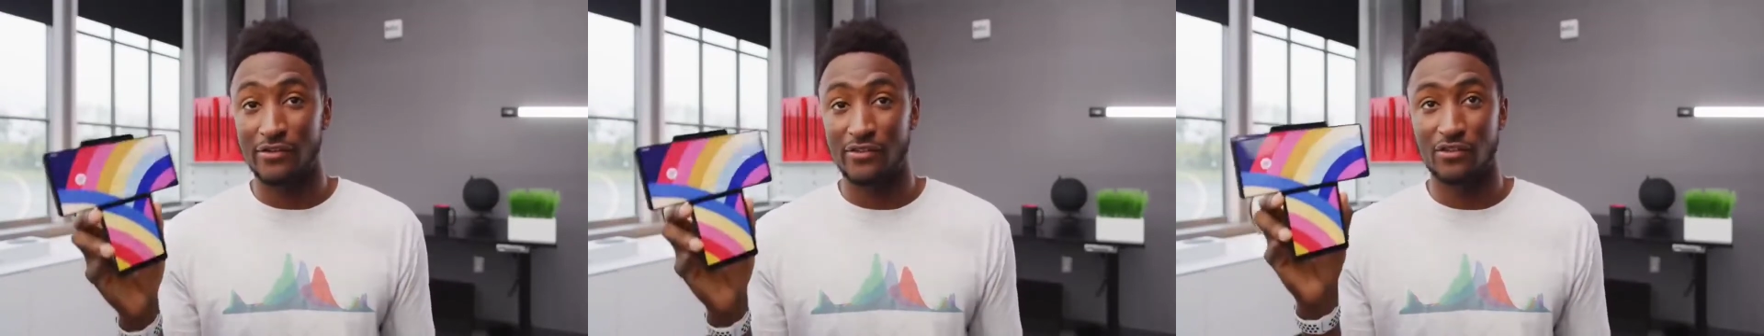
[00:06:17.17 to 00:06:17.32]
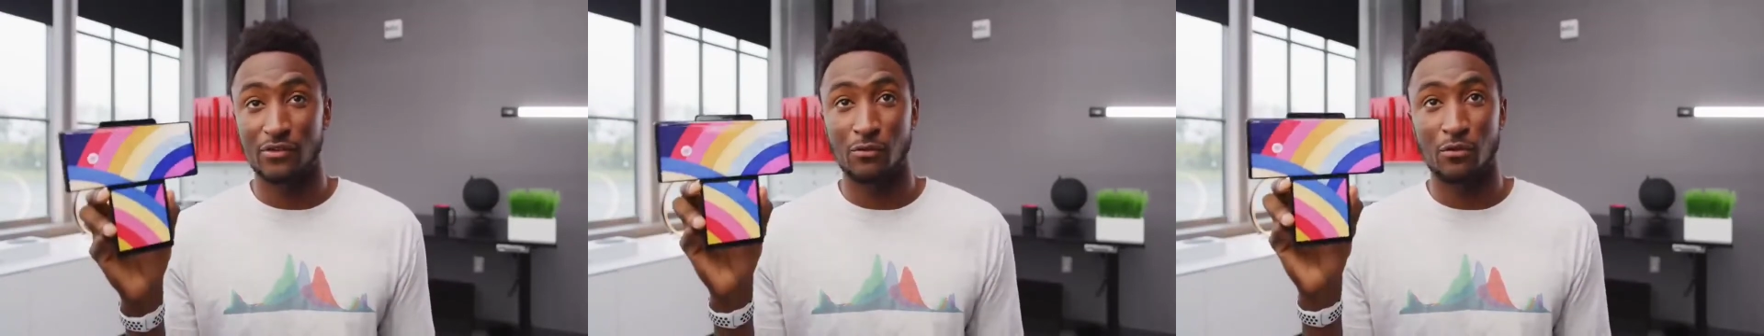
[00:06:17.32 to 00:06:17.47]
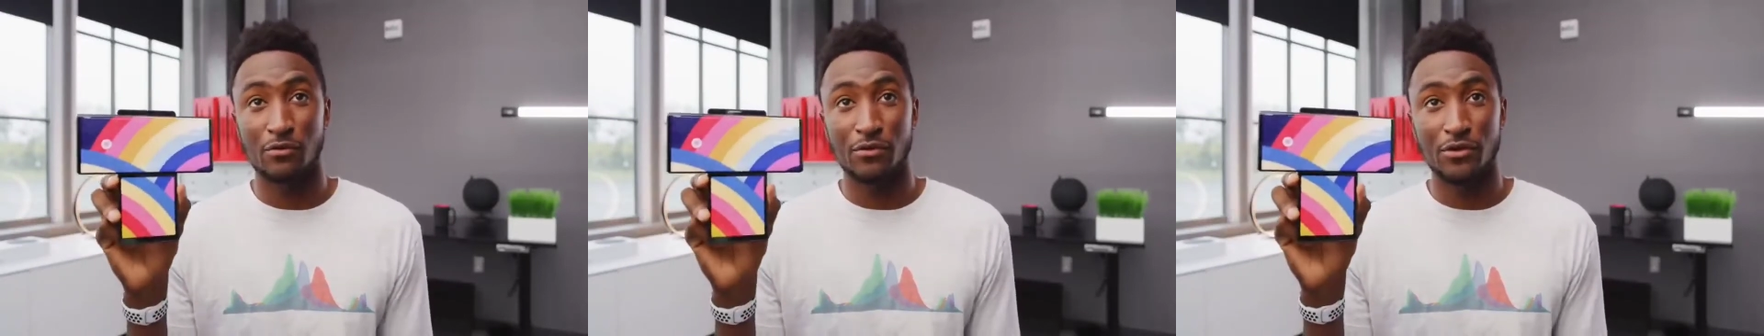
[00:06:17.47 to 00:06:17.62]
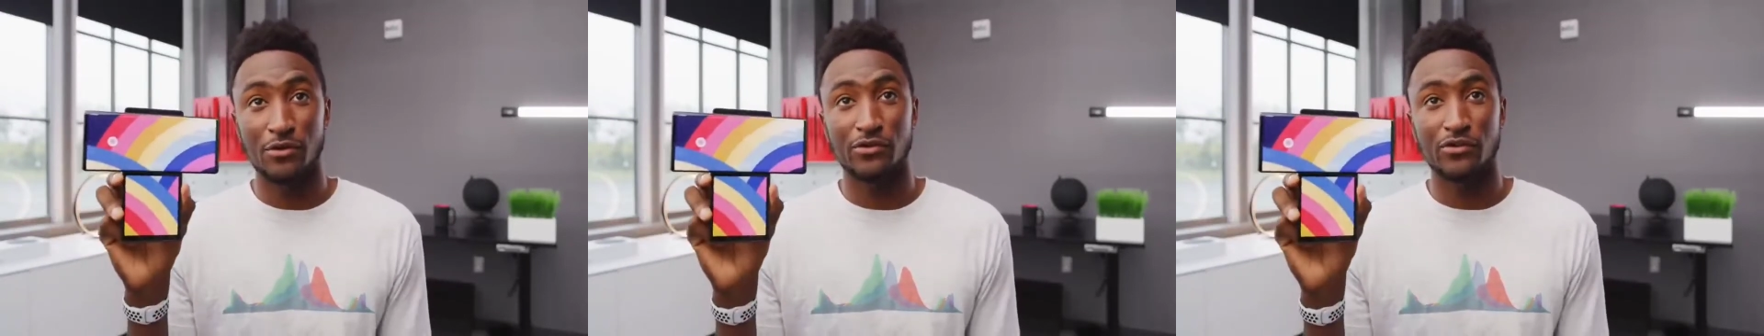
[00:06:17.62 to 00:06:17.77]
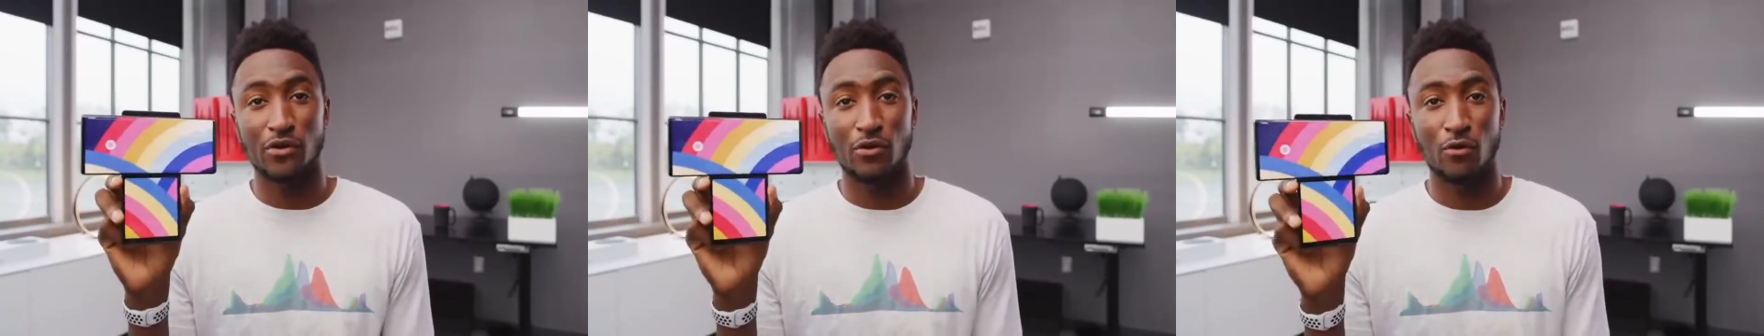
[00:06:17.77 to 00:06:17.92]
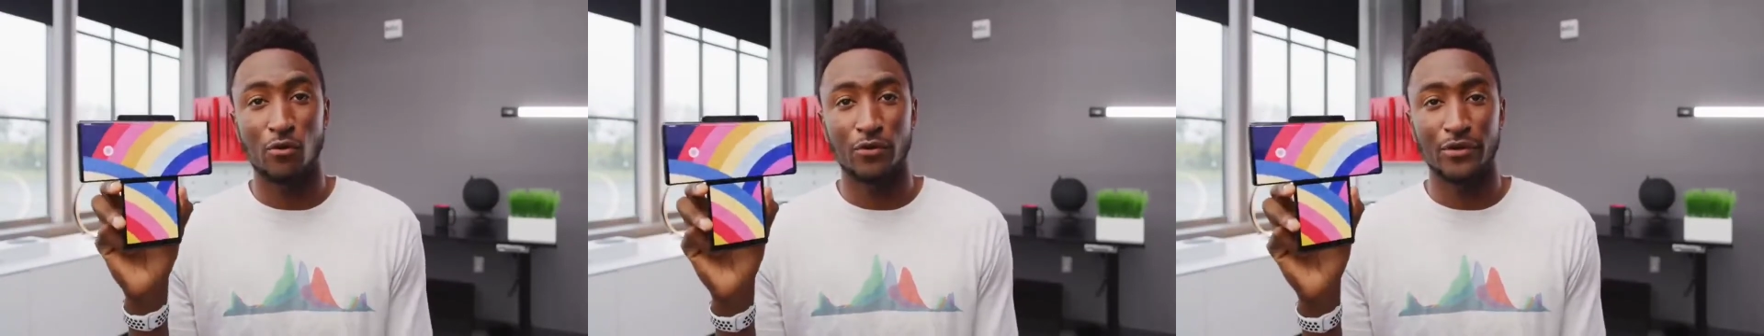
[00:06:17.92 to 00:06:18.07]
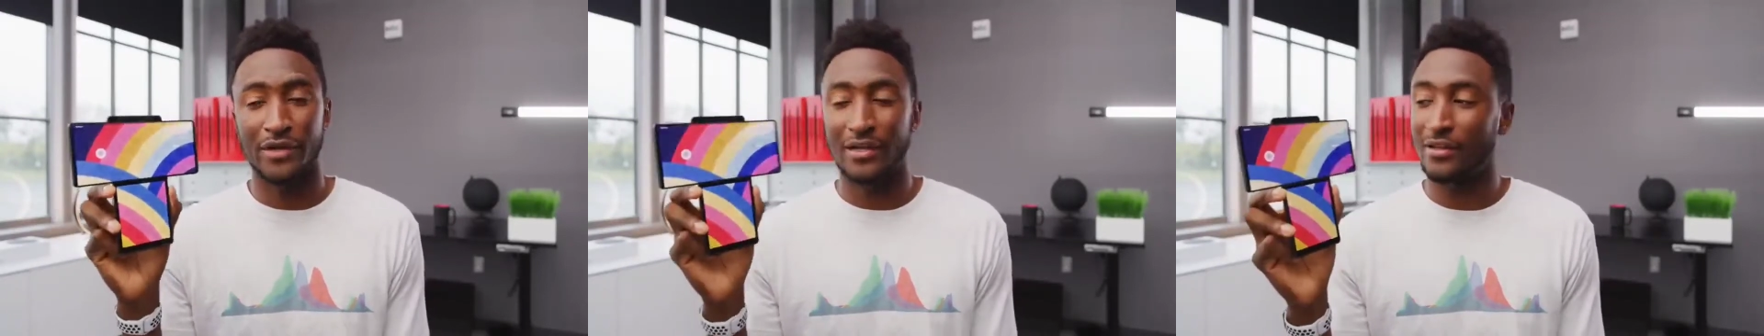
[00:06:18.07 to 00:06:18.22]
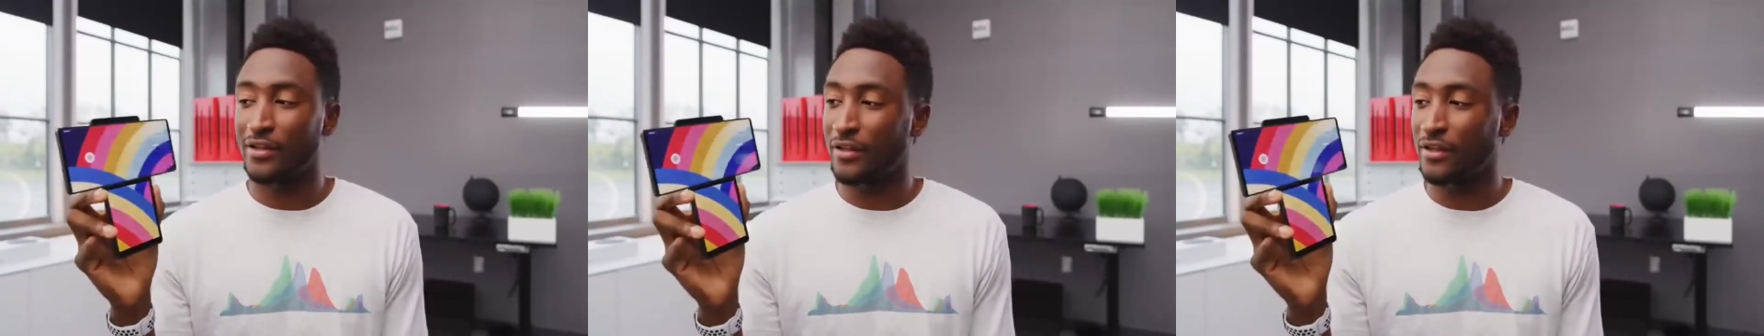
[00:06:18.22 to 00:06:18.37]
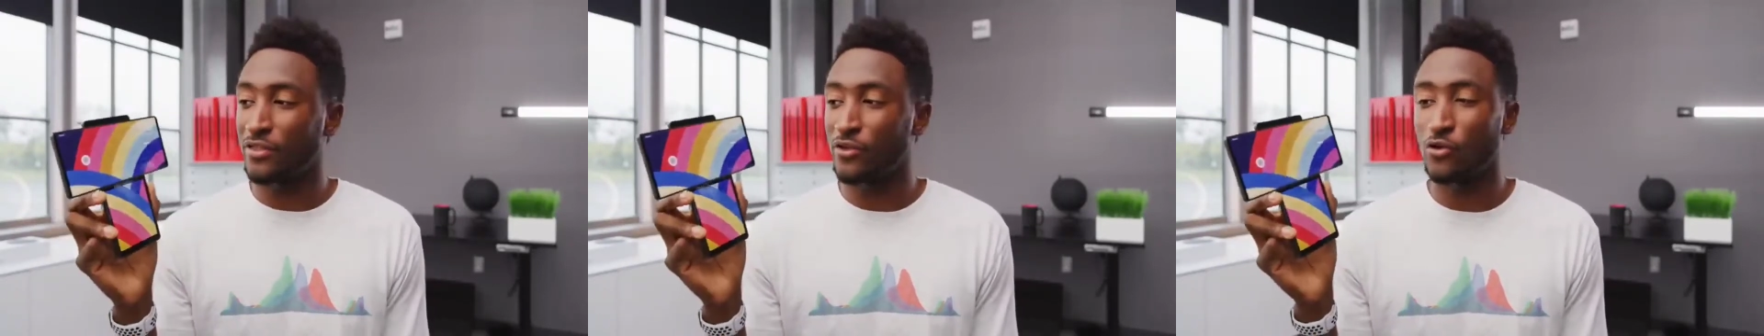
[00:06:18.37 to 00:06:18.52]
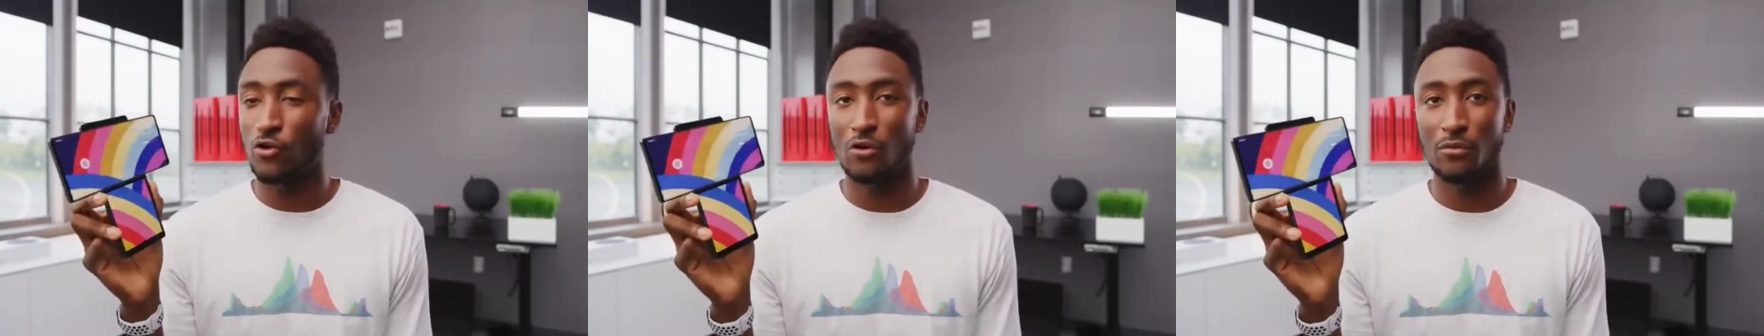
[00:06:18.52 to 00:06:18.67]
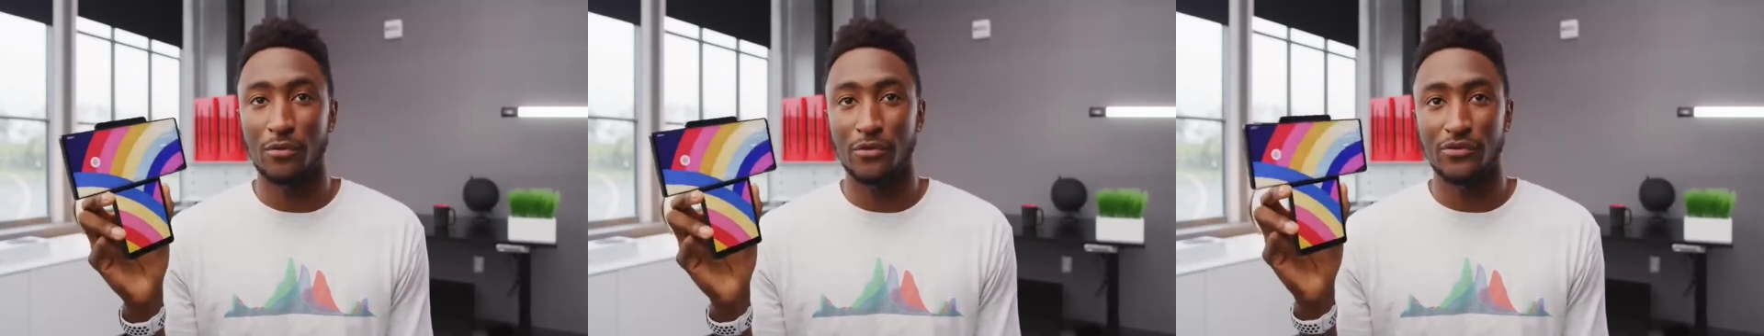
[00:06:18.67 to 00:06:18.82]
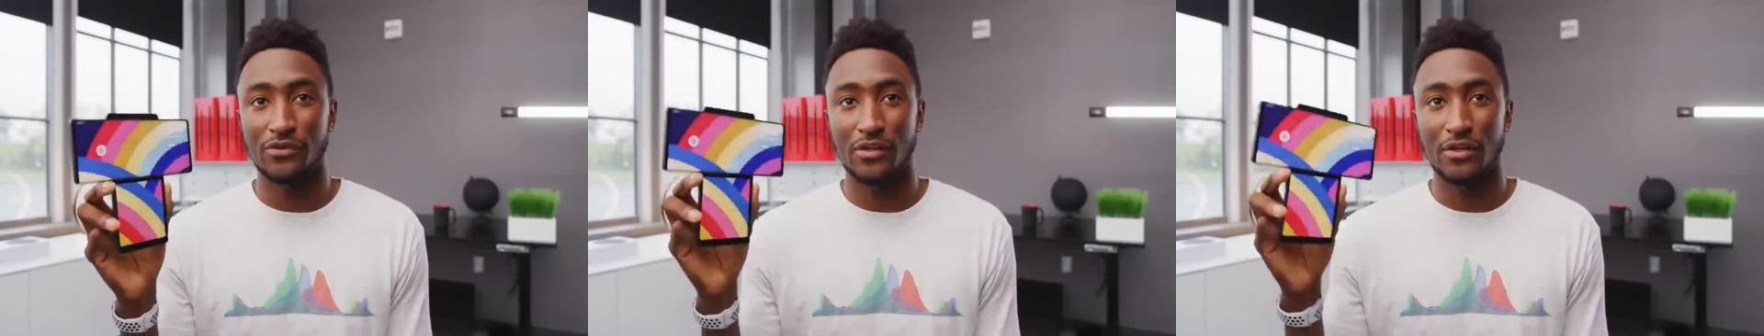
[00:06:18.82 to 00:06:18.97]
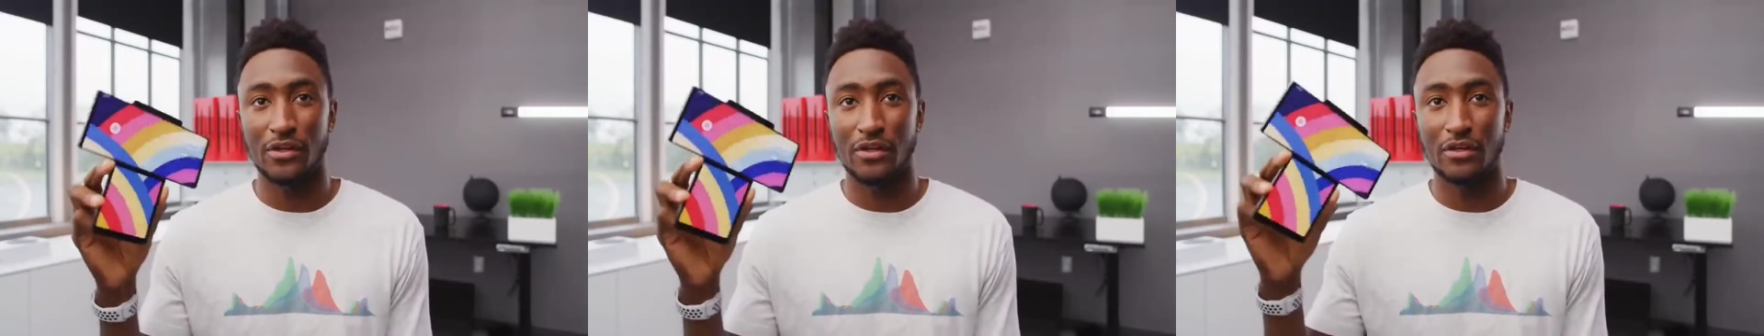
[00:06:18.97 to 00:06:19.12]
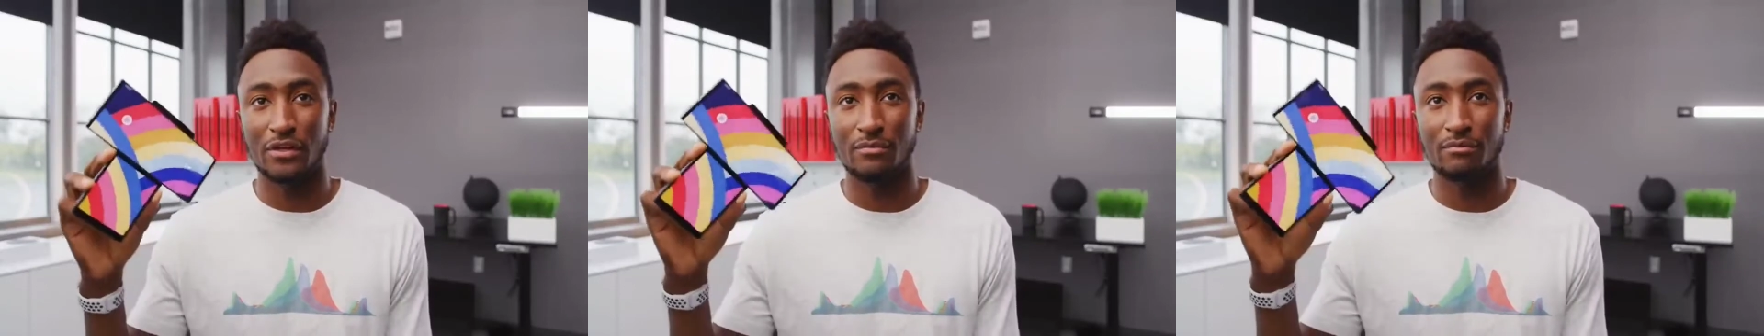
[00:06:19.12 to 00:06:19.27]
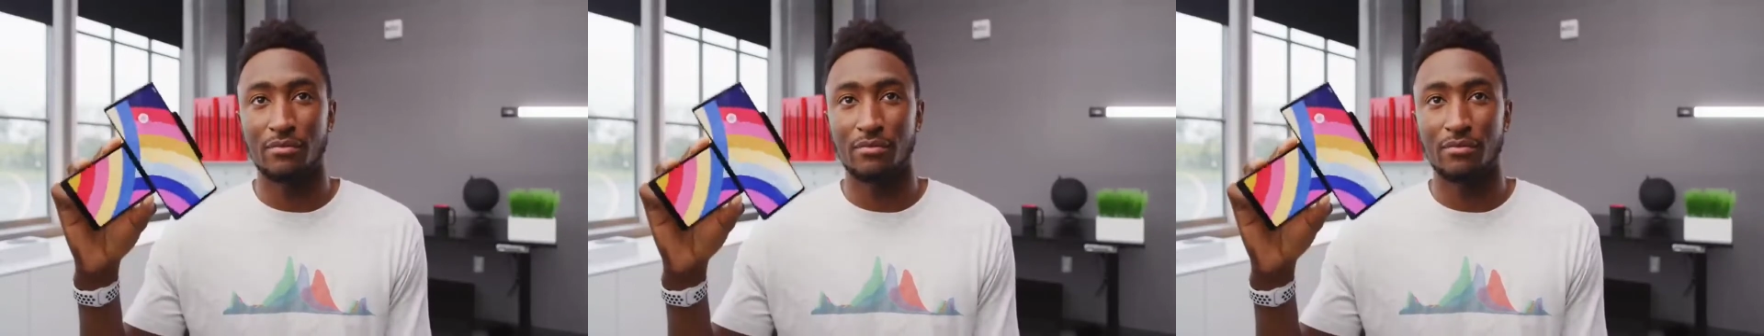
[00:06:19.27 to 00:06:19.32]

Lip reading: So we're used to holding it like the normal T,